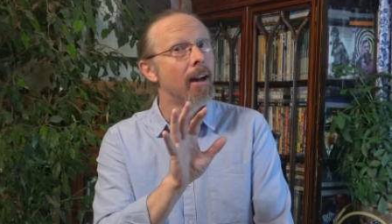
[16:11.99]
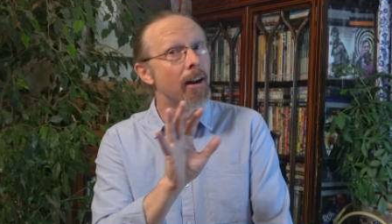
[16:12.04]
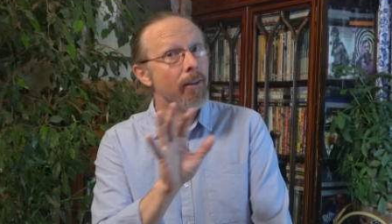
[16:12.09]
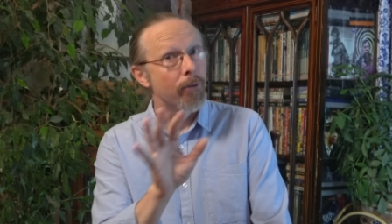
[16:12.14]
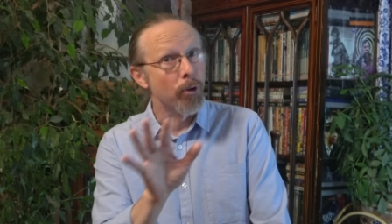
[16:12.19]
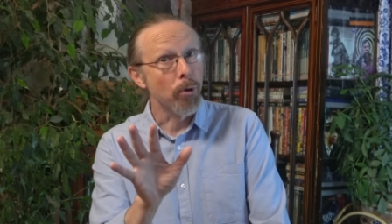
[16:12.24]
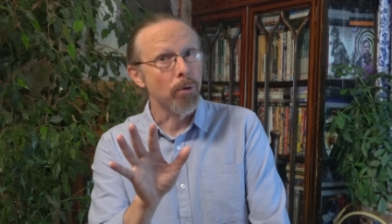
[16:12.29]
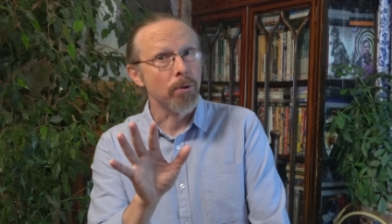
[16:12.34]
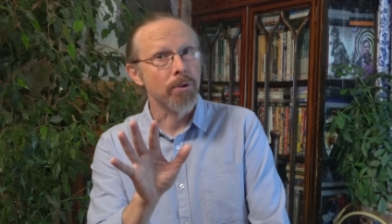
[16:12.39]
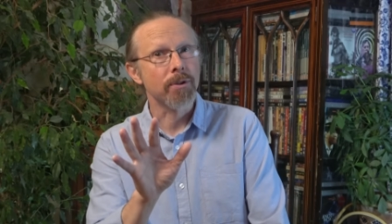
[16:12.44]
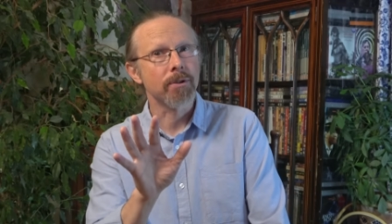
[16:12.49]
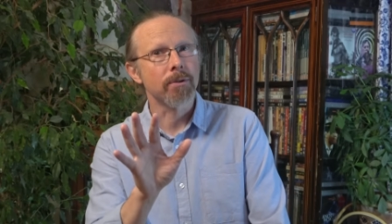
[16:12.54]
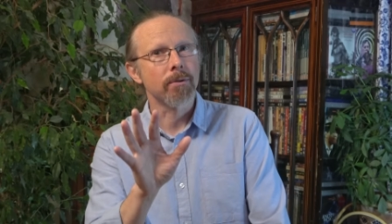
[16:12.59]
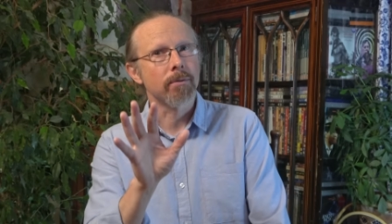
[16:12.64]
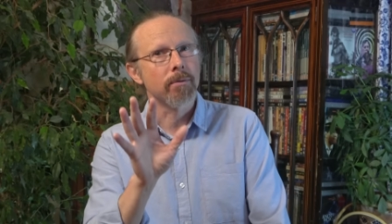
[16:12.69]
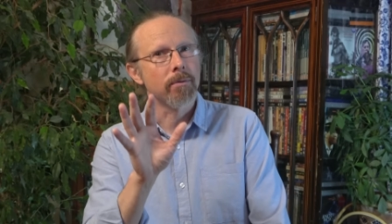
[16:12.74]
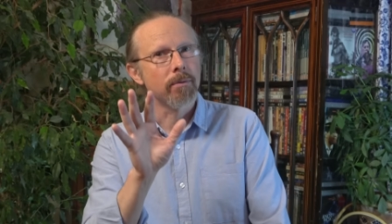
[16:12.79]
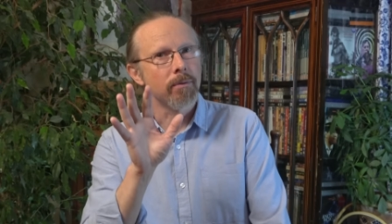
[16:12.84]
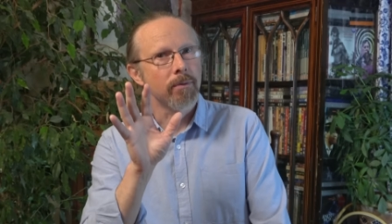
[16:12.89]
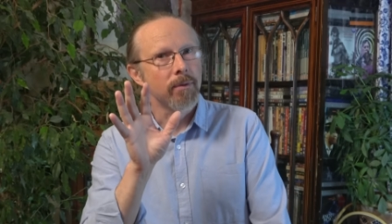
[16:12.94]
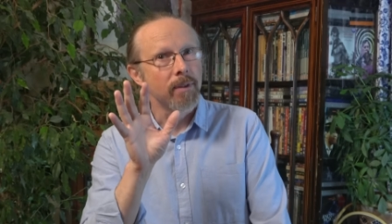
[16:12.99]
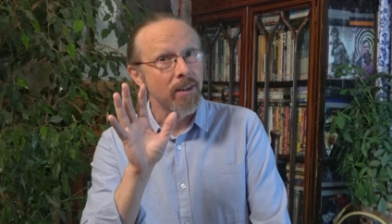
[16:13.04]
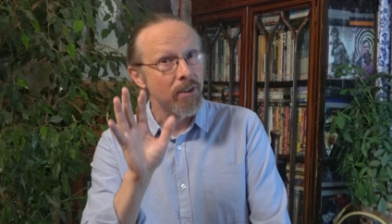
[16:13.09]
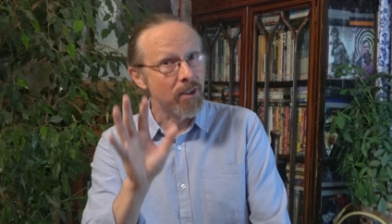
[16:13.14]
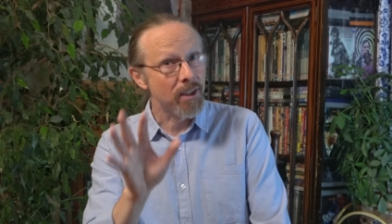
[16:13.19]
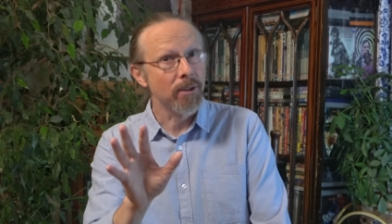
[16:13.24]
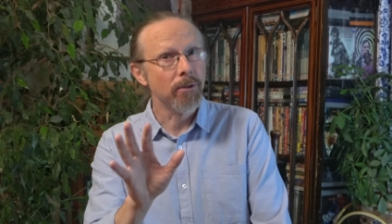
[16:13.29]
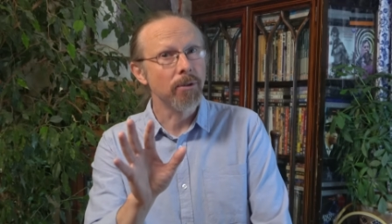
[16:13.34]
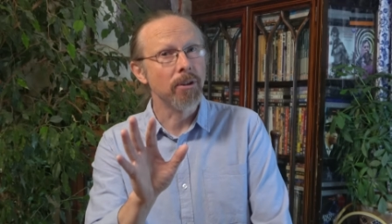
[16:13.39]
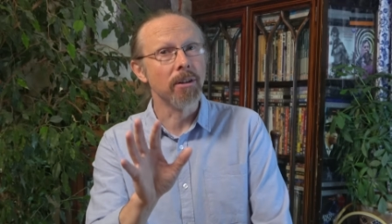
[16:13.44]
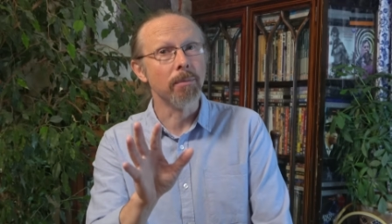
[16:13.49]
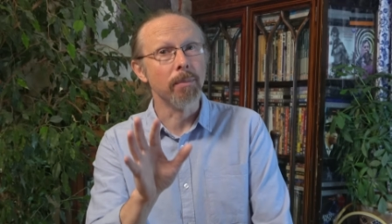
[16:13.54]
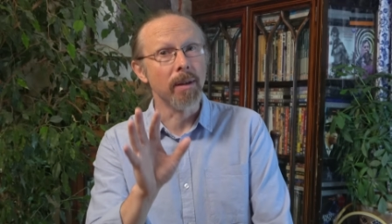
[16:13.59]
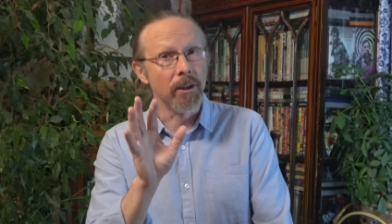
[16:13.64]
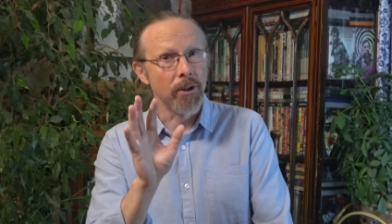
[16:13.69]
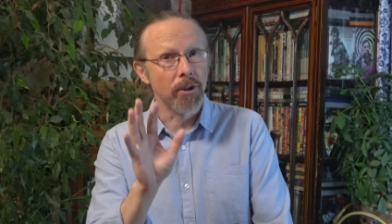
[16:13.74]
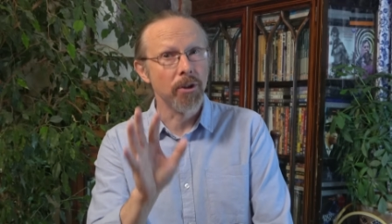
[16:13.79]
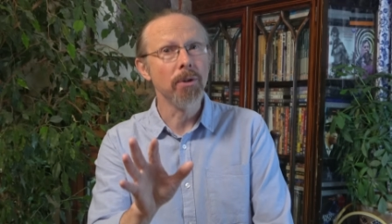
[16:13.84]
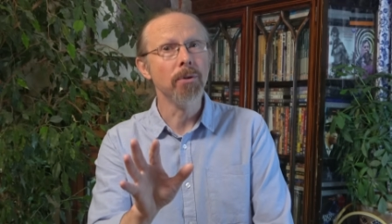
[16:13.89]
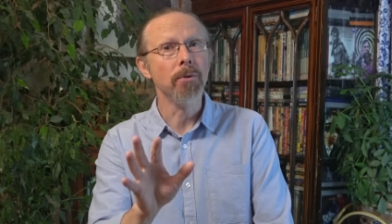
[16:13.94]
Of course, there's still going to be
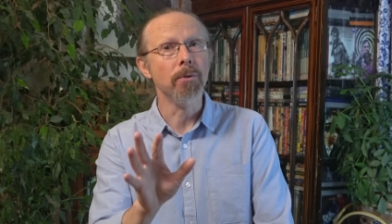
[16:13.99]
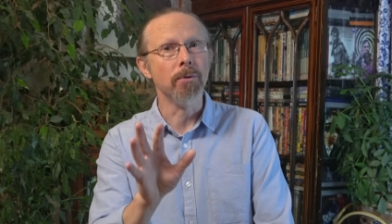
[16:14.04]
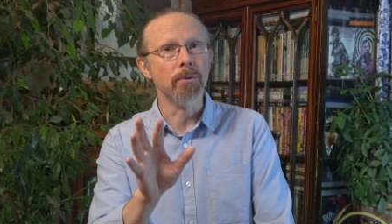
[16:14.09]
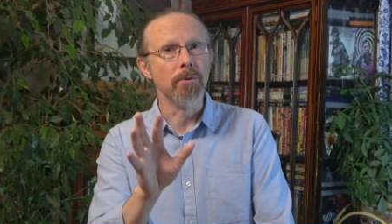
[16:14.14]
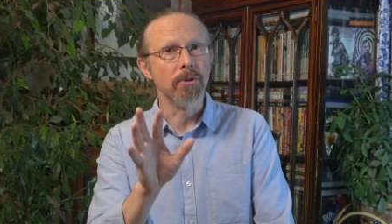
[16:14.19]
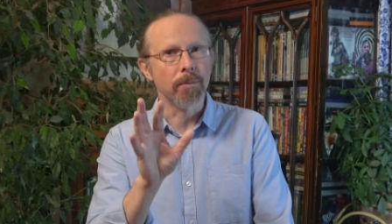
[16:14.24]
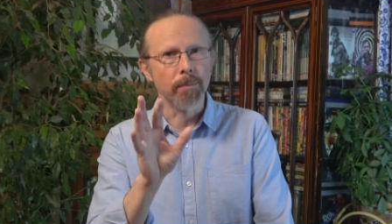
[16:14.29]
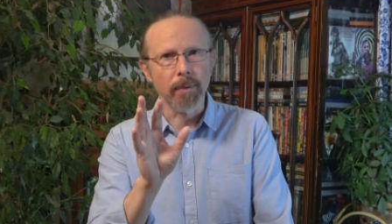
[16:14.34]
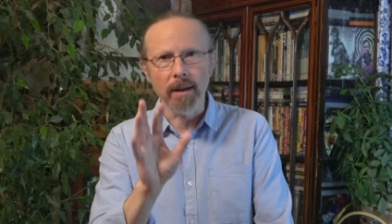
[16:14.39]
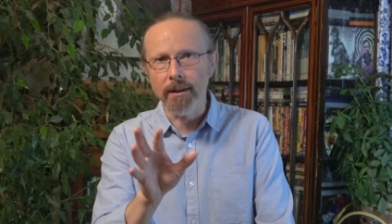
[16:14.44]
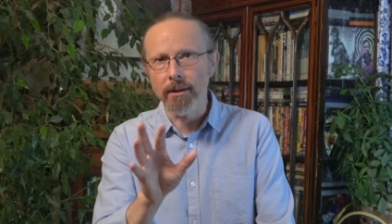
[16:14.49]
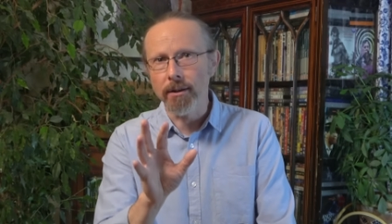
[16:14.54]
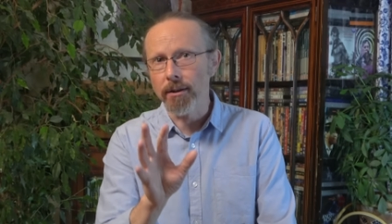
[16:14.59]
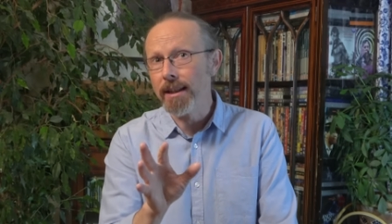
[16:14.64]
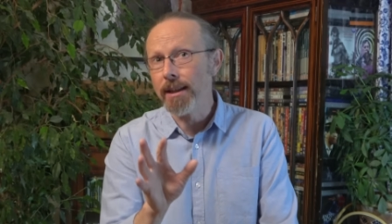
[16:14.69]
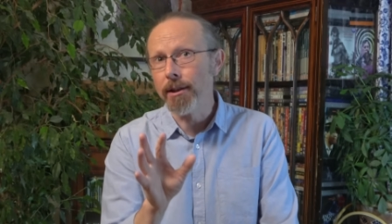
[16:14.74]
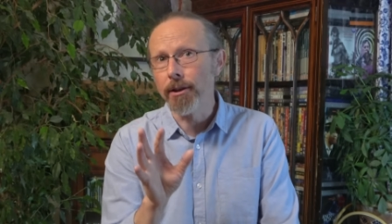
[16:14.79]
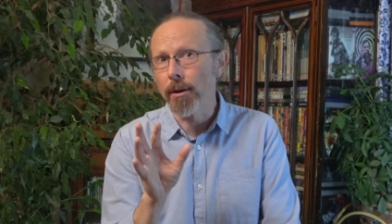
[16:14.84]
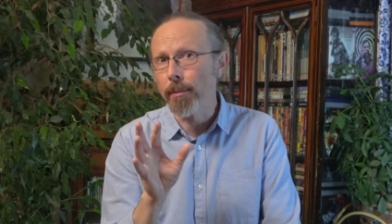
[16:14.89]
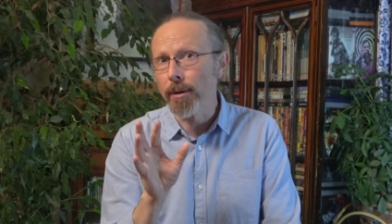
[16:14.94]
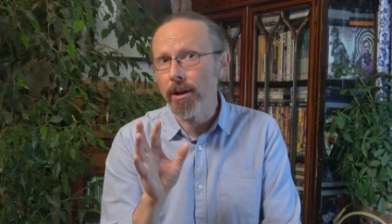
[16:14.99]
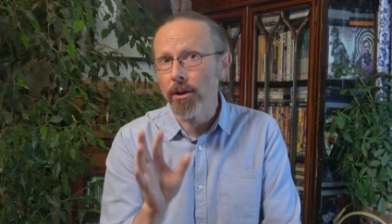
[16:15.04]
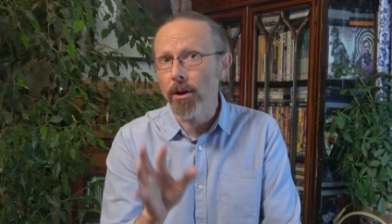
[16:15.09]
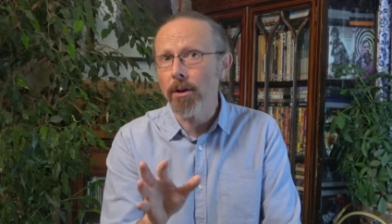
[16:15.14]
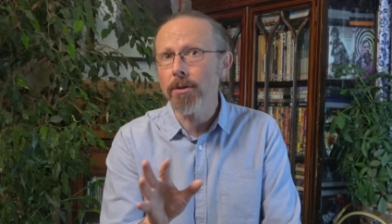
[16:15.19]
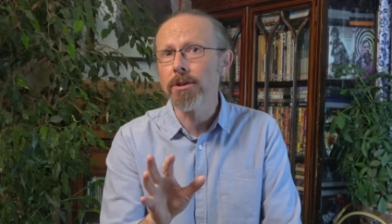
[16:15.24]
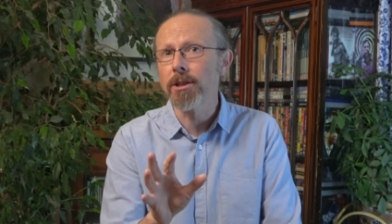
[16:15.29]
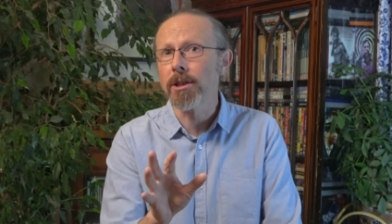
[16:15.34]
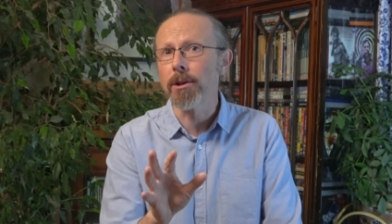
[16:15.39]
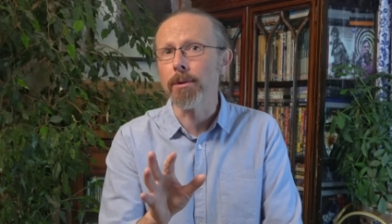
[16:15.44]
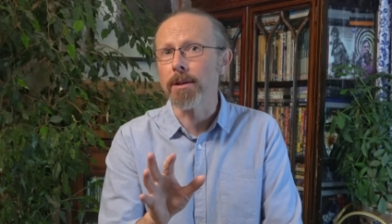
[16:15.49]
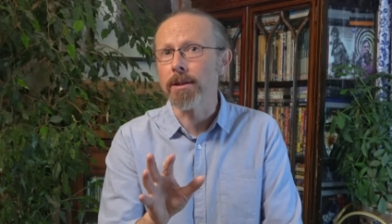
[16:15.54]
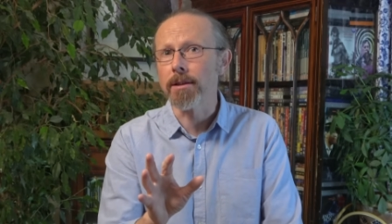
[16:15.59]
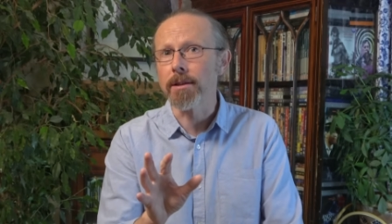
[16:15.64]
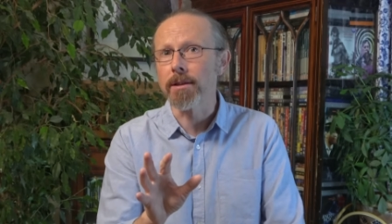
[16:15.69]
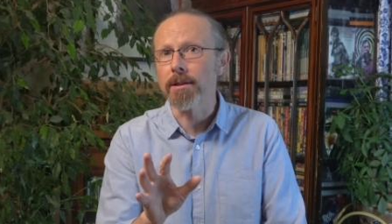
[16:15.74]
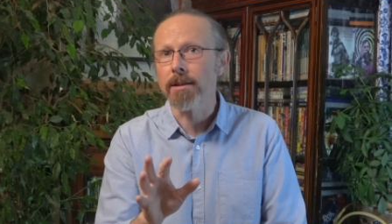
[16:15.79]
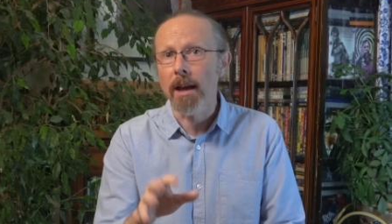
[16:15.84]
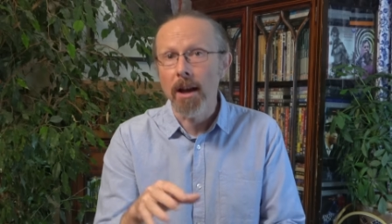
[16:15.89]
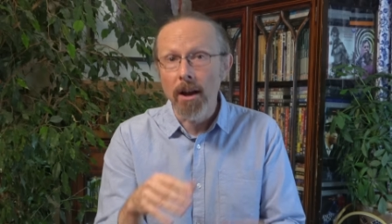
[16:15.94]
huge political economic
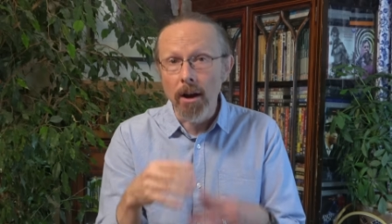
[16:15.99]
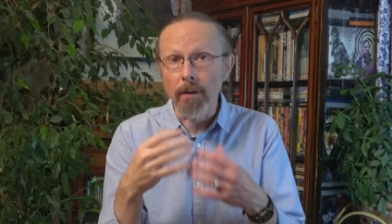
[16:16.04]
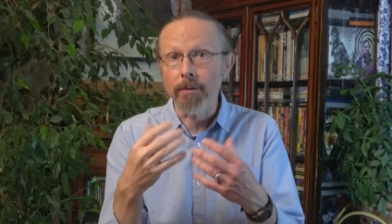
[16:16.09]
consequences